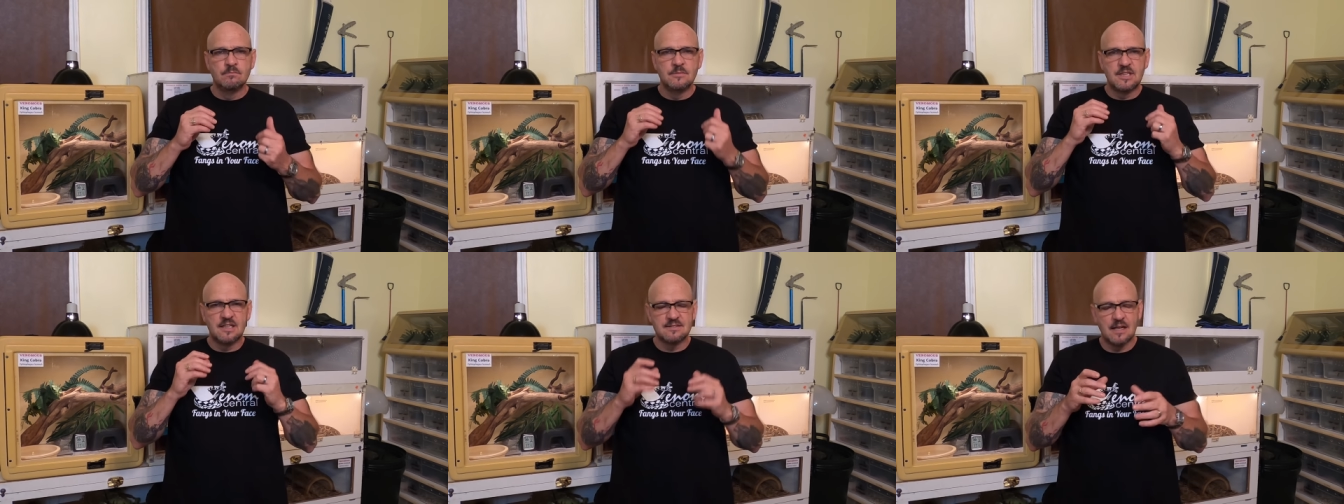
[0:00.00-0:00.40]

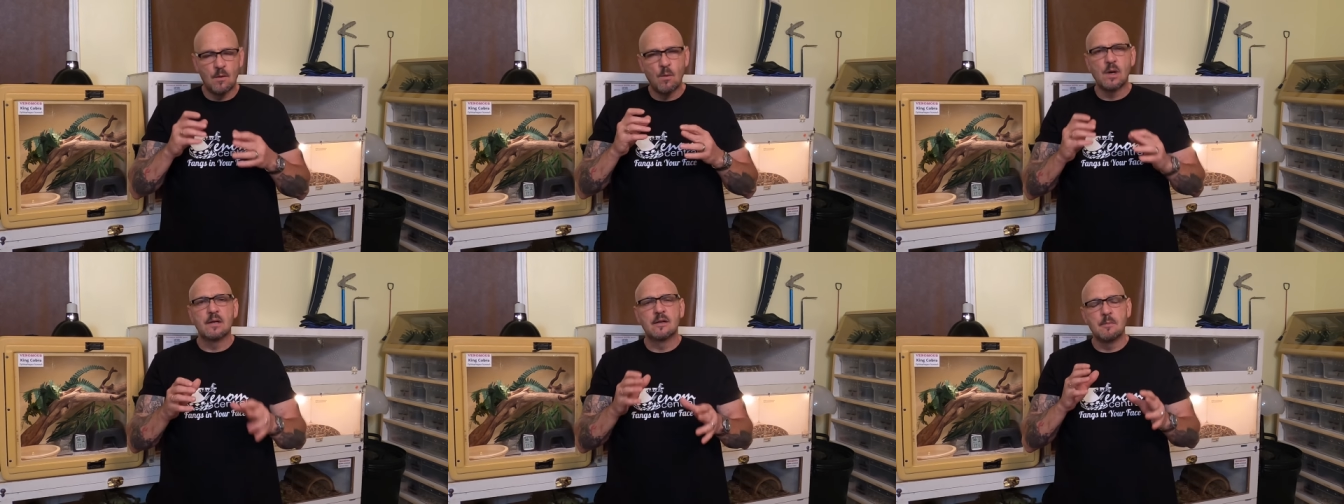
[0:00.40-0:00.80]
because
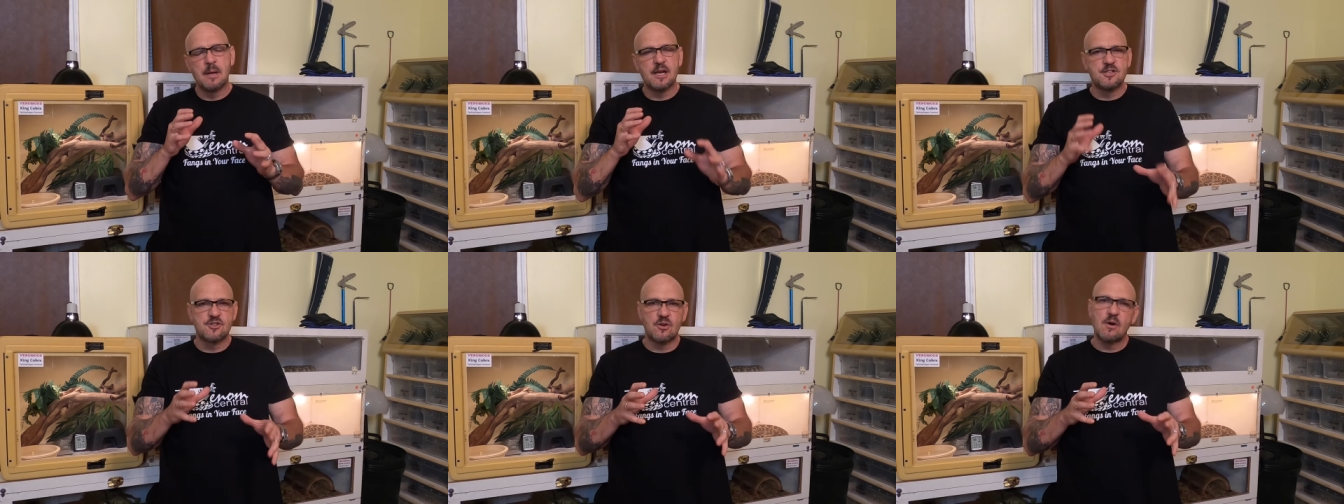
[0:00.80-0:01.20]
I wanted to
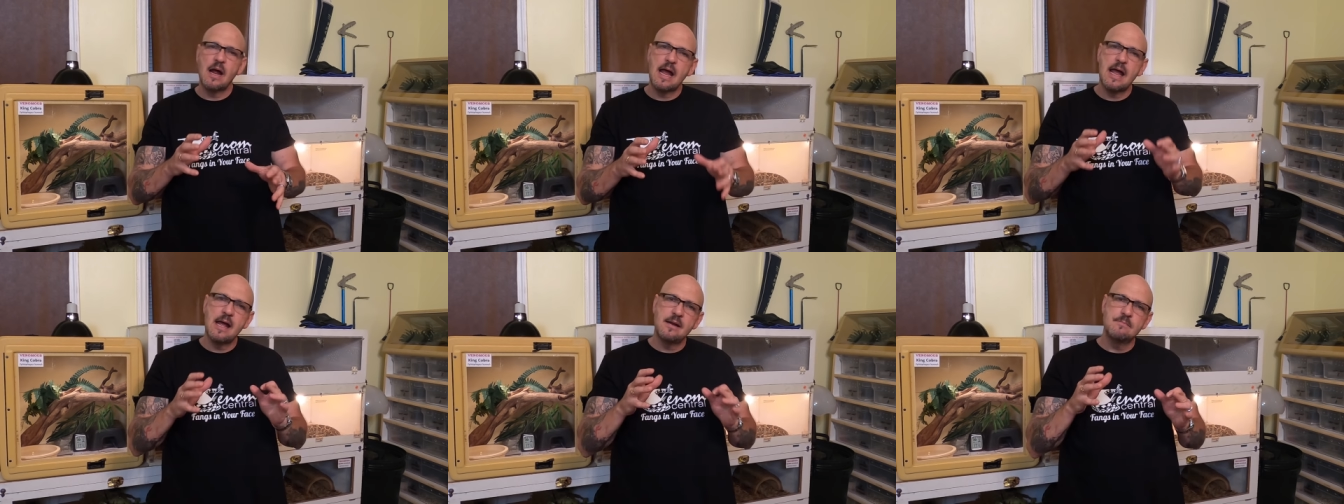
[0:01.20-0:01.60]
make
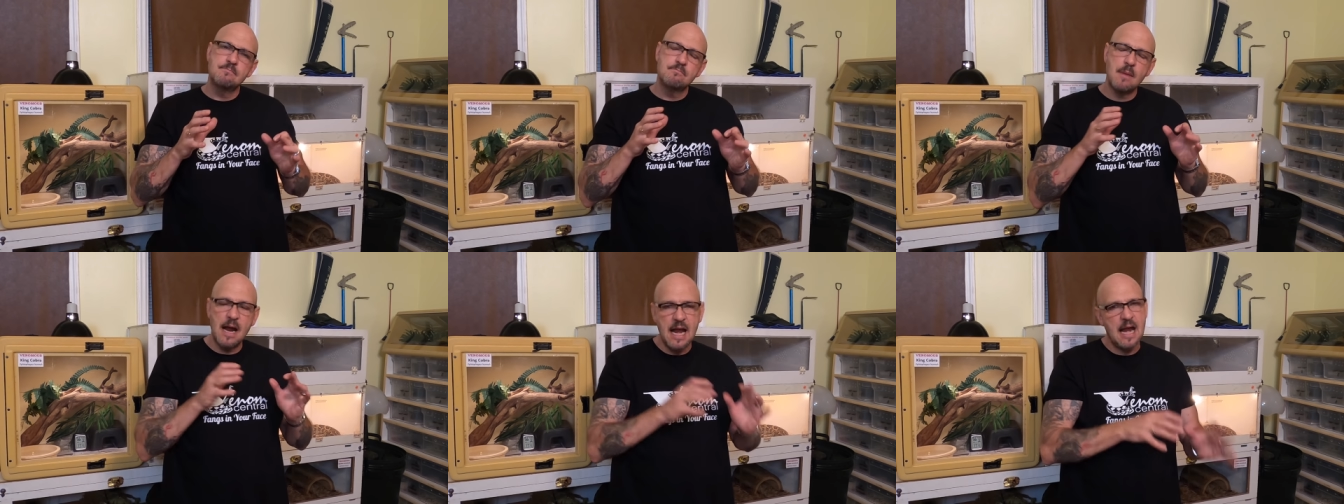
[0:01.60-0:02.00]
sure I
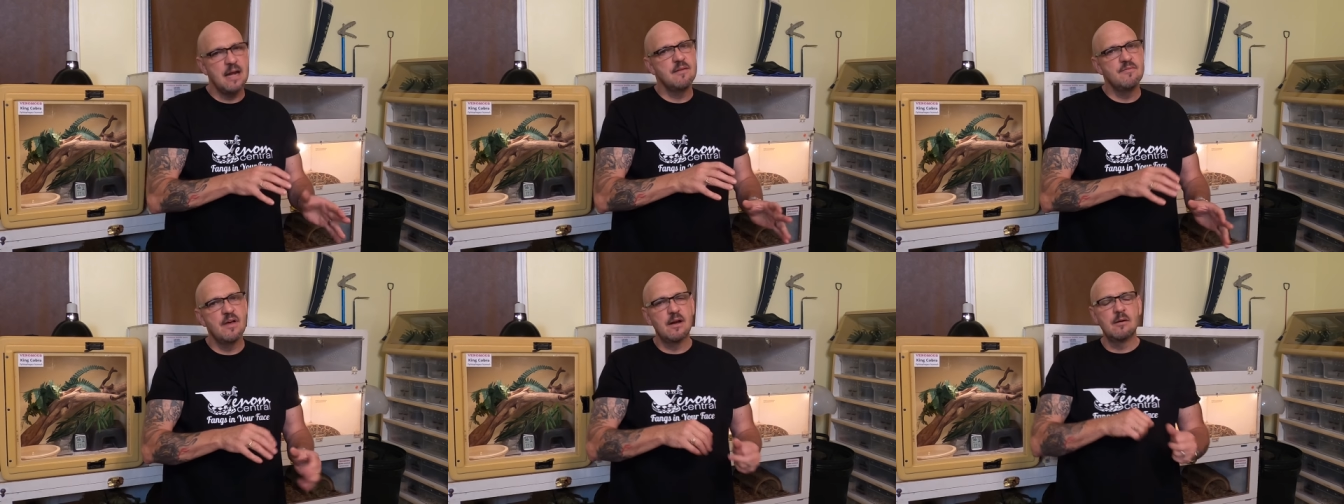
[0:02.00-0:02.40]
had my
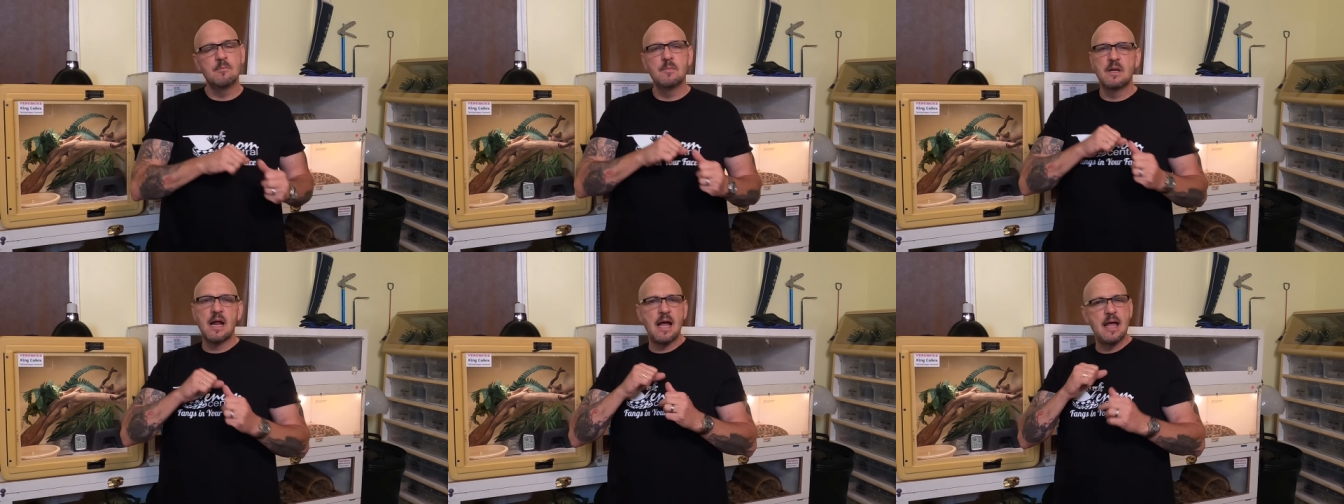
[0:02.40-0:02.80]

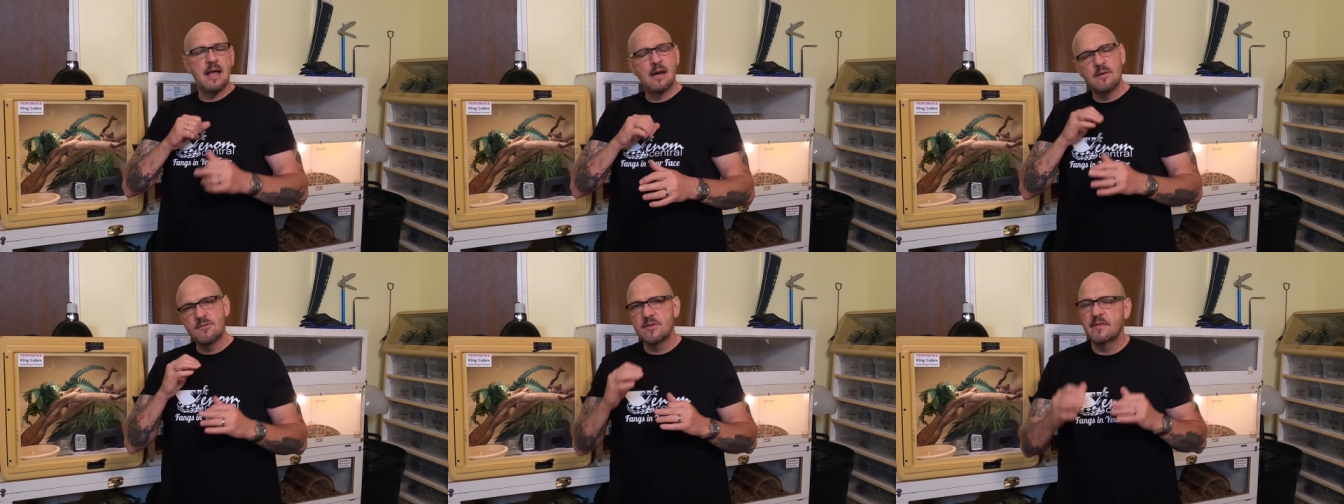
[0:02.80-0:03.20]
anti-venom and I
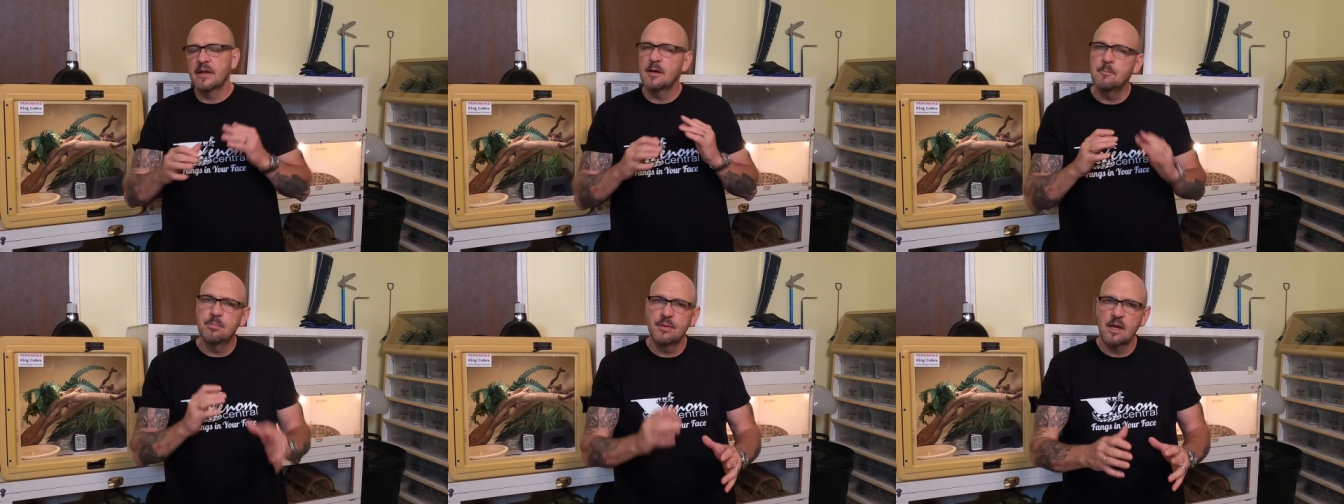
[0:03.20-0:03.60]
had
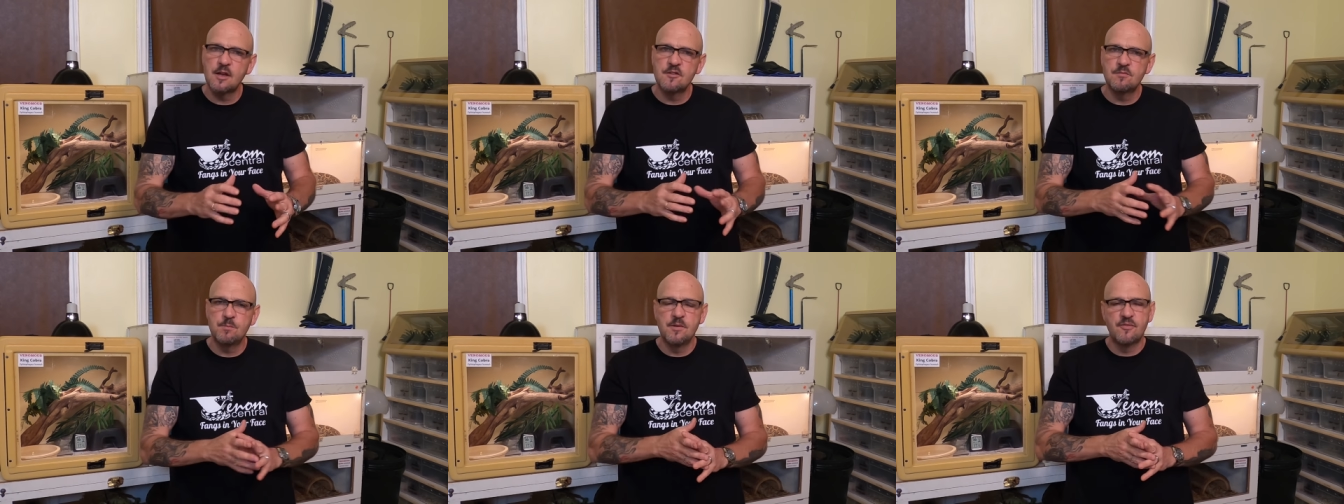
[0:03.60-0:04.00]
everything in
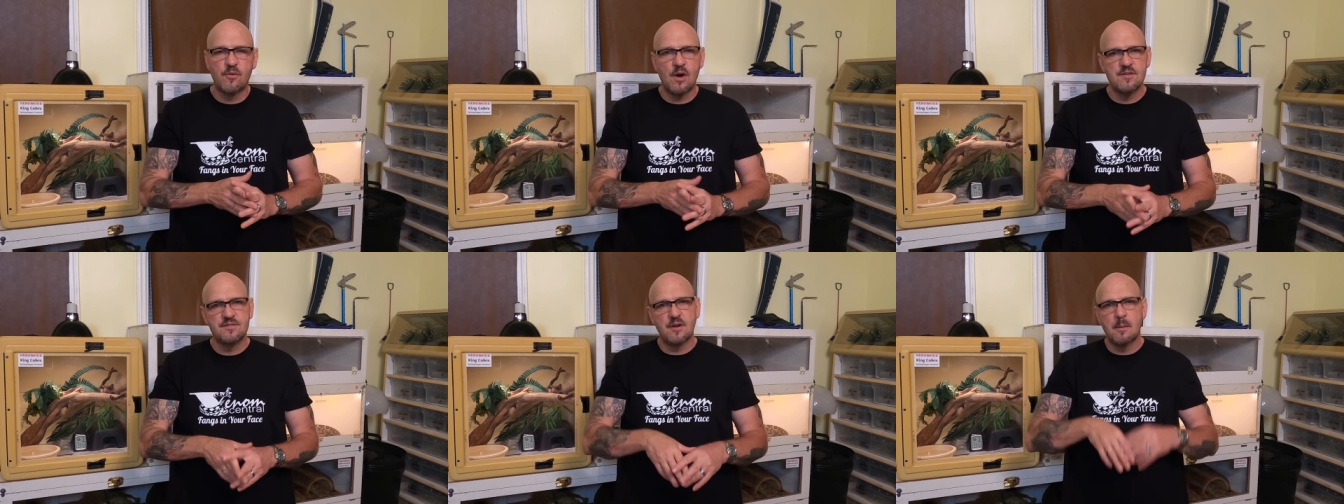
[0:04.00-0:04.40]
place
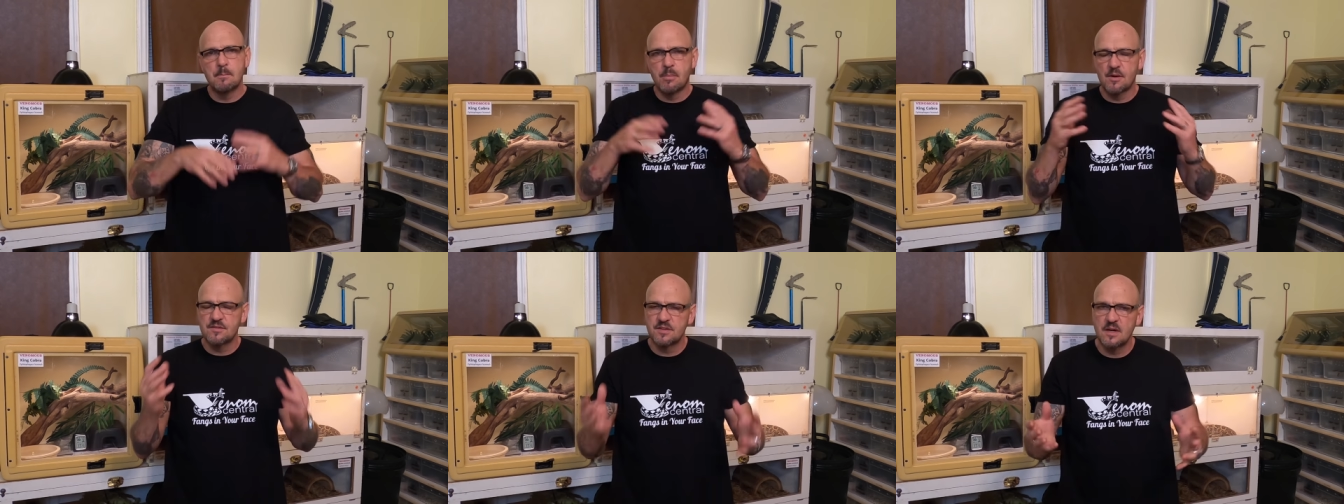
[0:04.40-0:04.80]
before I
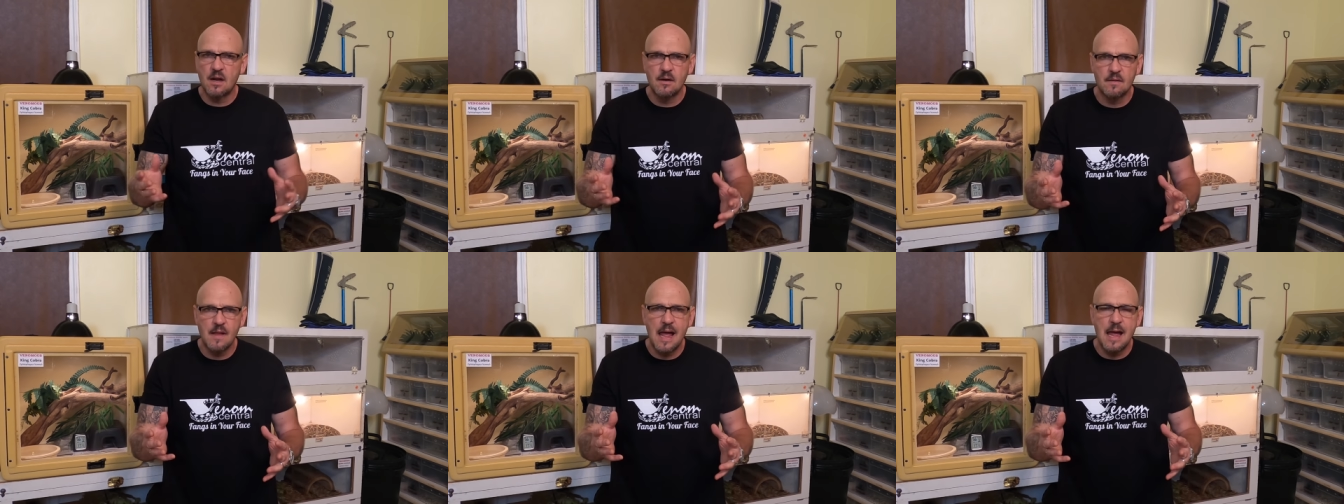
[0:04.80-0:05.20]
start busting
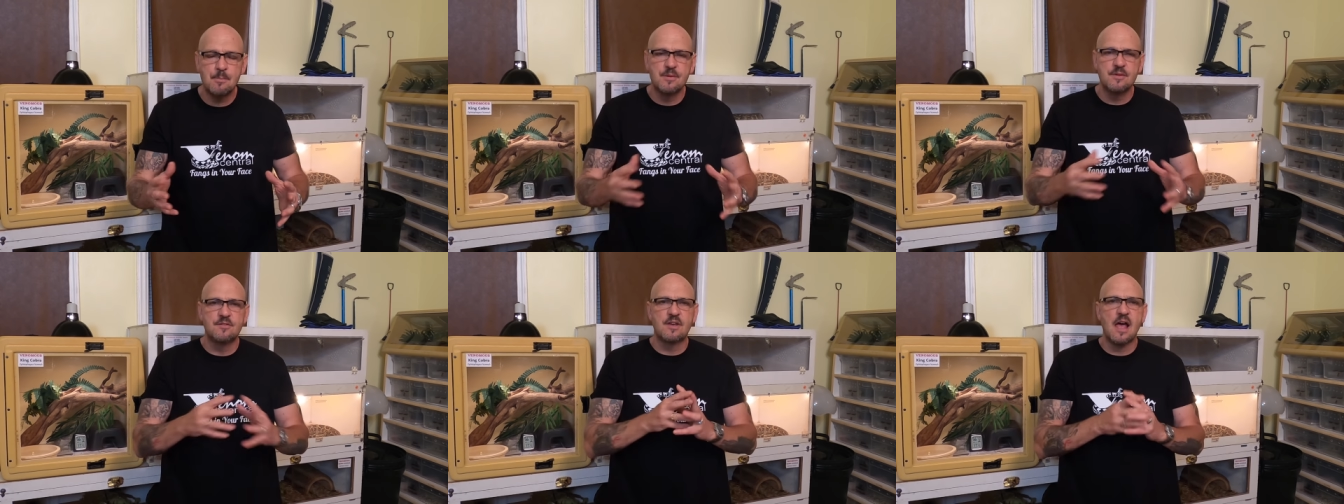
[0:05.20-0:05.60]
out
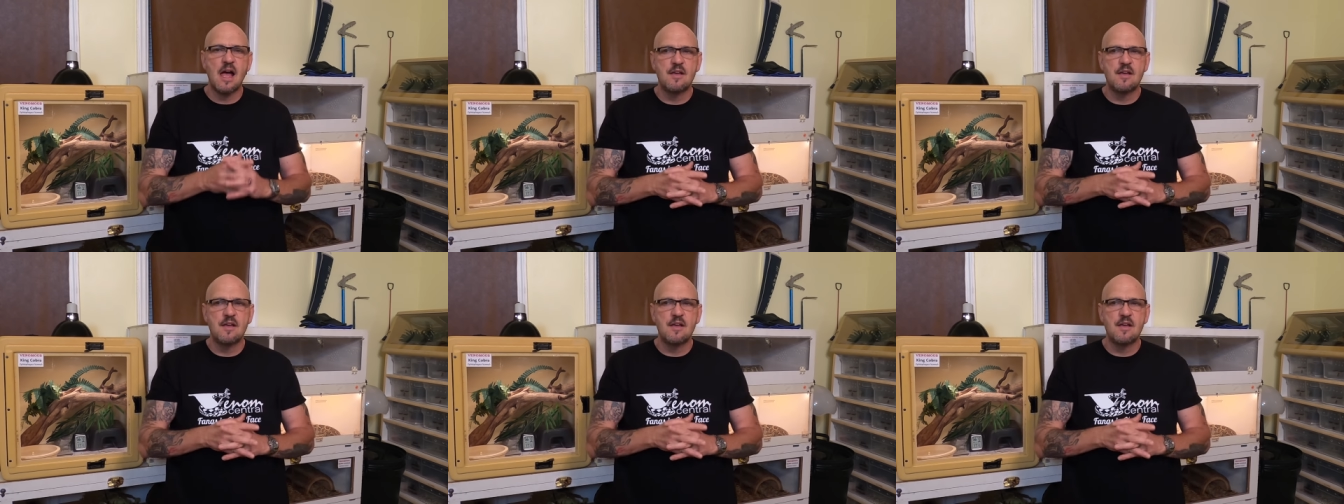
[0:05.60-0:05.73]
Elapids,